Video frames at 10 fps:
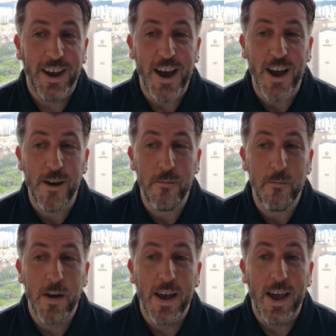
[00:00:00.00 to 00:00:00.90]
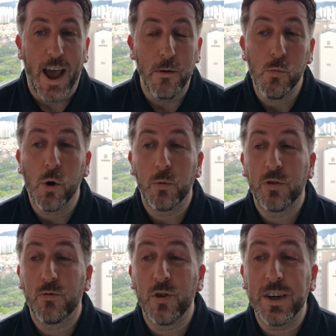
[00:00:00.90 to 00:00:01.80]
Um, and what
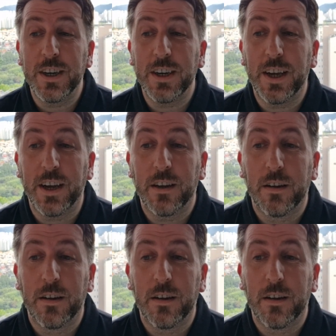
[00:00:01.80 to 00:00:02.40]
was really